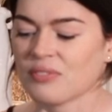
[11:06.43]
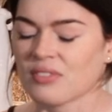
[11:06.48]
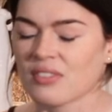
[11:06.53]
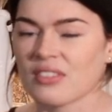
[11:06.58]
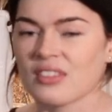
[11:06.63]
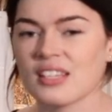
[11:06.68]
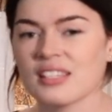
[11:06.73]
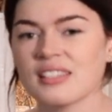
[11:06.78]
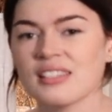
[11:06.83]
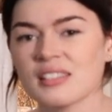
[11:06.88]

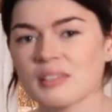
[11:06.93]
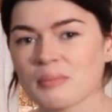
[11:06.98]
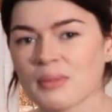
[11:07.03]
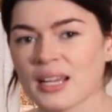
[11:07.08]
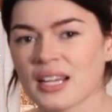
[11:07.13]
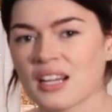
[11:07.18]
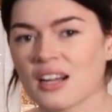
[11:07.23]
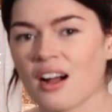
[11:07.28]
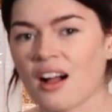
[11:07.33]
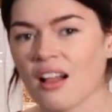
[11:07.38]
This is
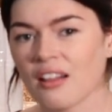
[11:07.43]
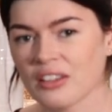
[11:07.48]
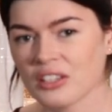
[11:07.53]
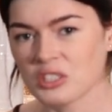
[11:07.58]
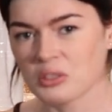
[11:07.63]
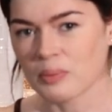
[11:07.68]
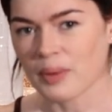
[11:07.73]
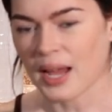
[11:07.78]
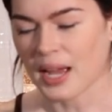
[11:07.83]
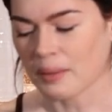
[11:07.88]
my
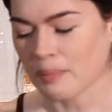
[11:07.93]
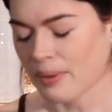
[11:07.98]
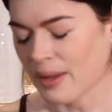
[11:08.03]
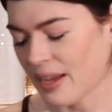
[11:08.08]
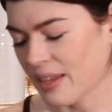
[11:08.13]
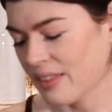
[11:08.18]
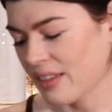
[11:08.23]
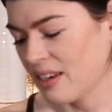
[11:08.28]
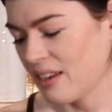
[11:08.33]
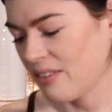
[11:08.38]
college
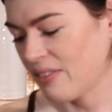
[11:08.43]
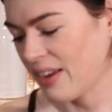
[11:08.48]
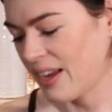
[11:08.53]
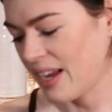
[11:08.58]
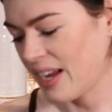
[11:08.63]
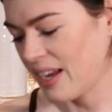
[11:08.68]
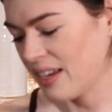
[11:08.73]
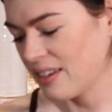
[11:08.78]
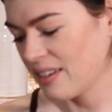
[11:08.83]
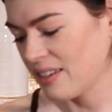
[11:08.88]
backpack that I've
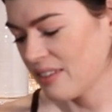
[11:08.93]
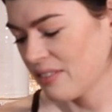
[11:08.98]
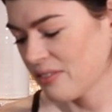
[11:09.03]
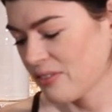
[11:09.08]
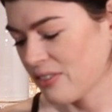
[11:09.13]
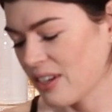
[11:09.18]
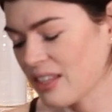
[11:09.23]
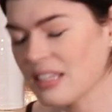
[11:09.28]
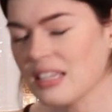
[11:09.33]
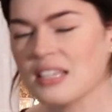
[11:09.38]
had
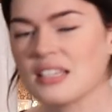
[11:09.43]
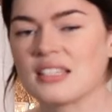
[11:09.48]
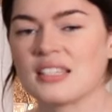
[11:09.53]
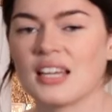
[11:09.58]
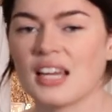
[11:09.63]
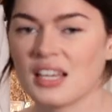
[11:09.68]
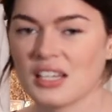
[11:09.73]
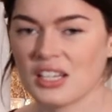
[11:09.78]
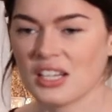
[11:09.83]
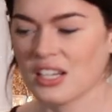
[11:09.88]
for at least
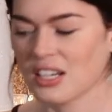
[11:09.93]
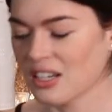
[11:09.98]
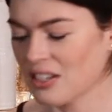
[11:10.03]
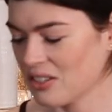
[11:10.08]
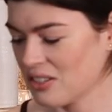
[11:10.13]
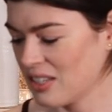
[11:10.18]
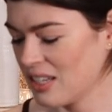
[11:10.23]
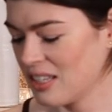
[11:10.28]
10 years.